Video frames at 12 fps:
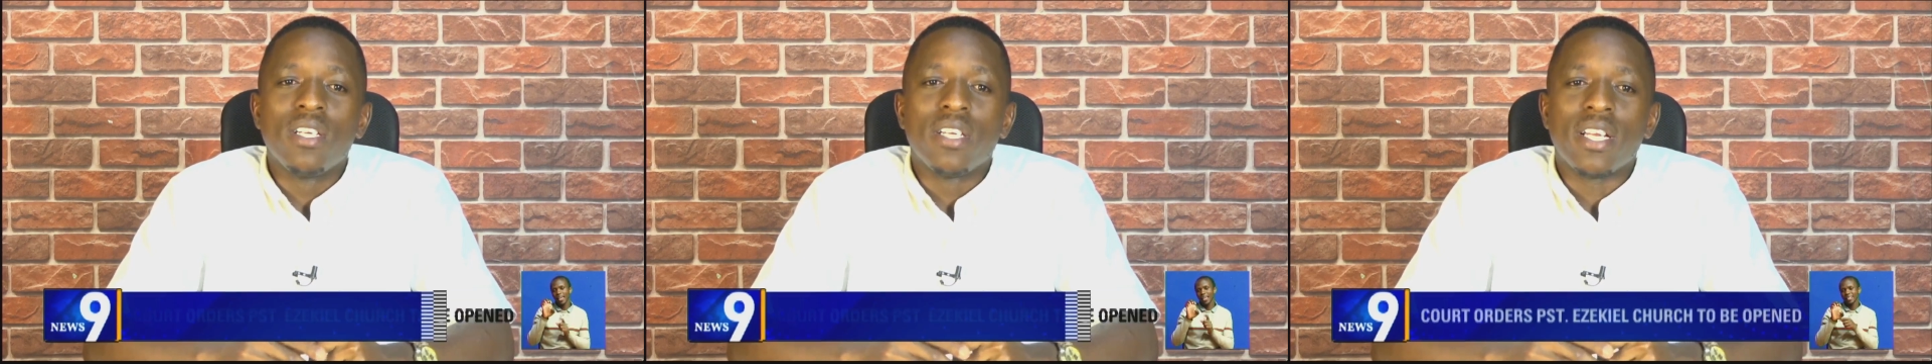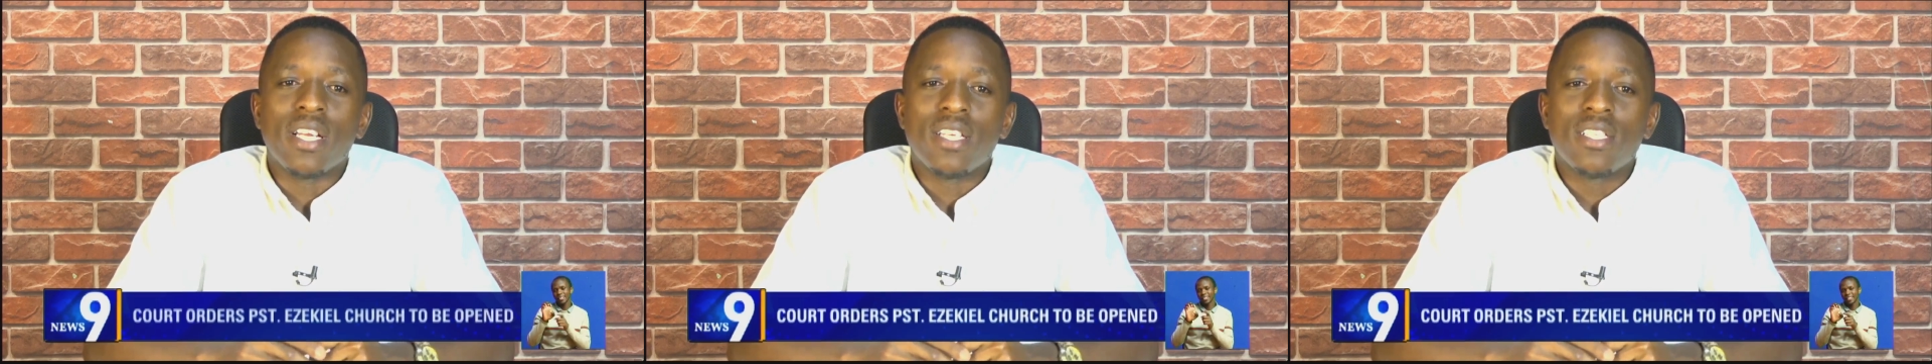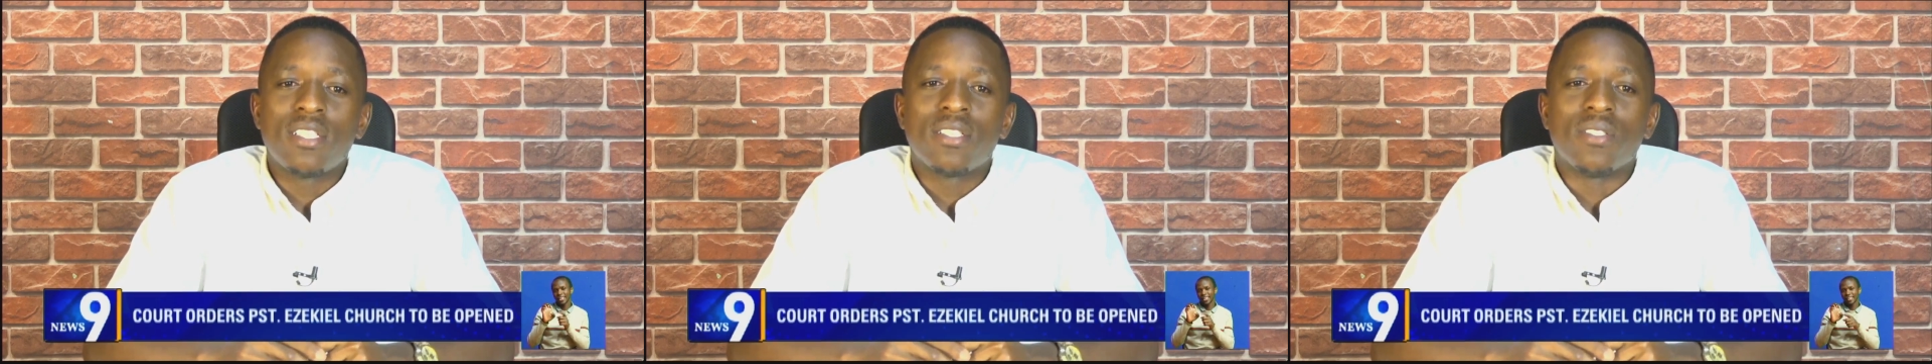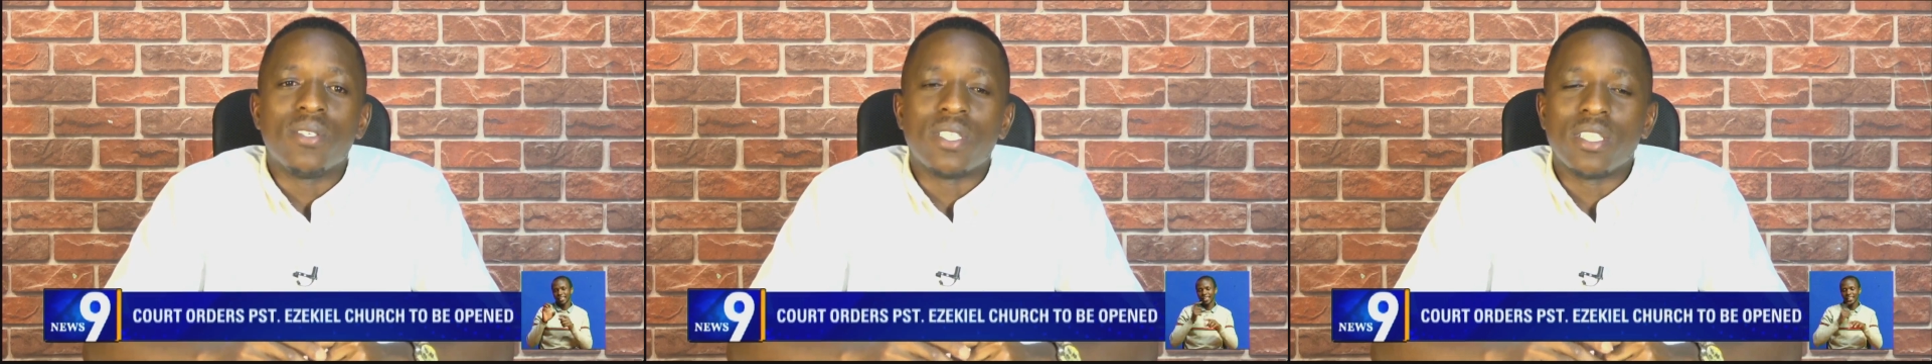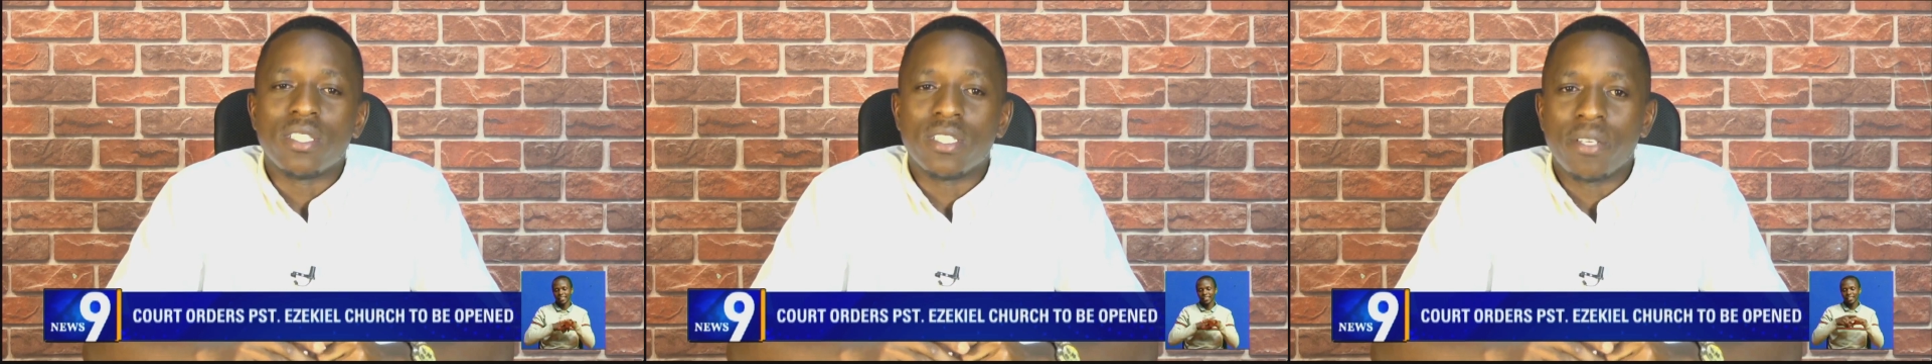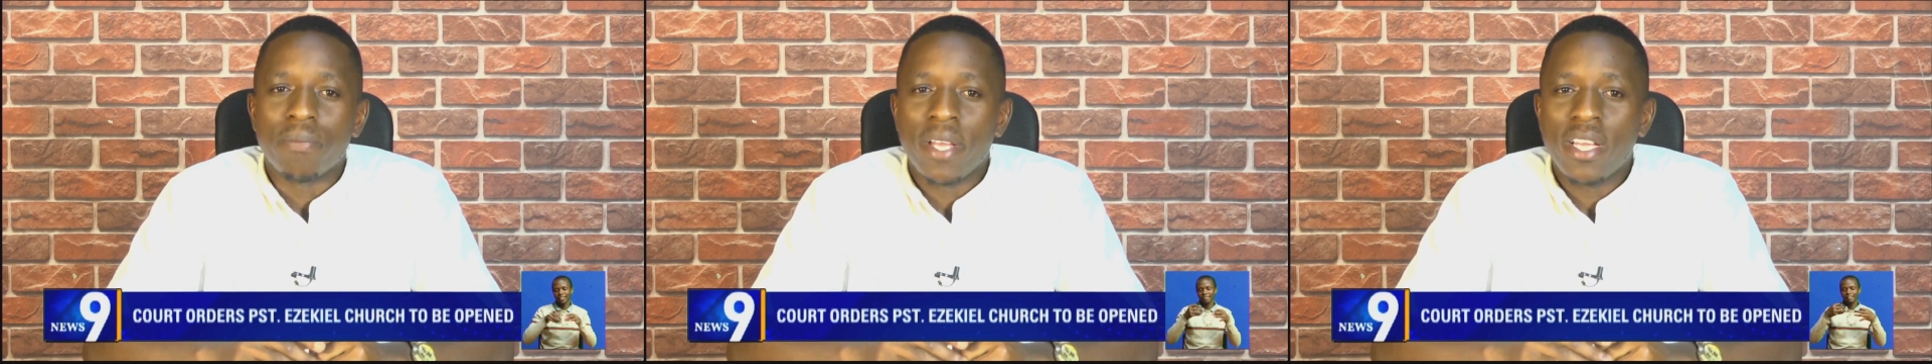released on the
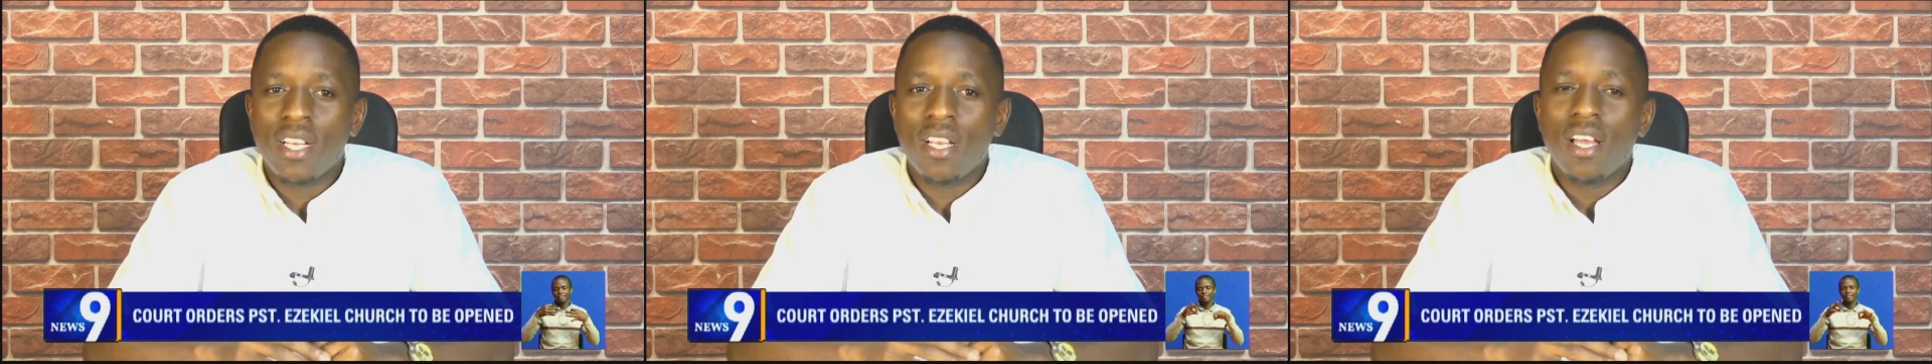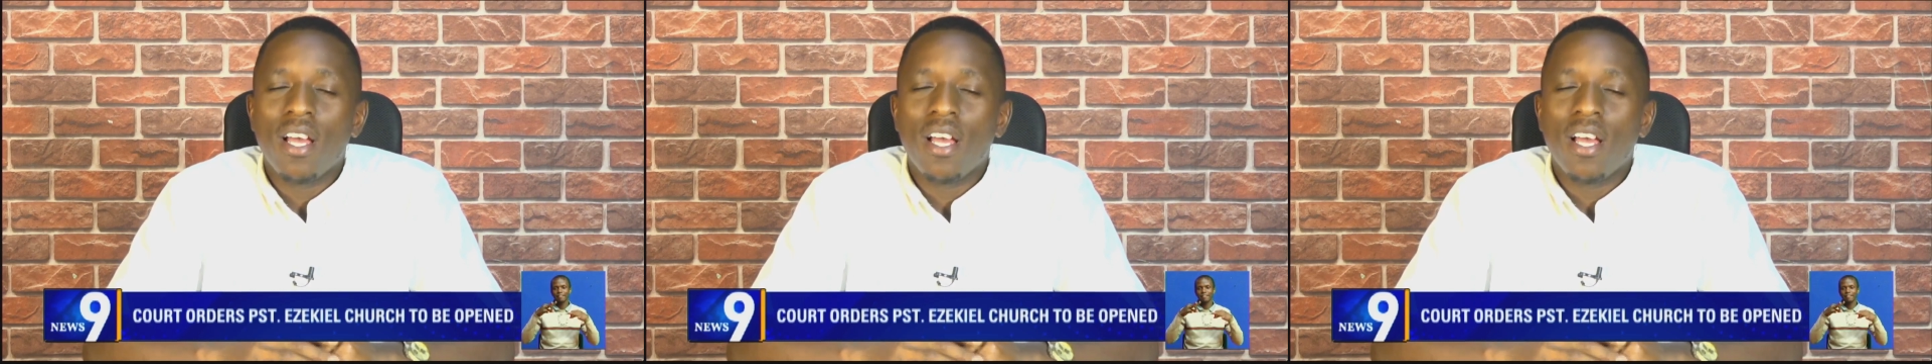bail,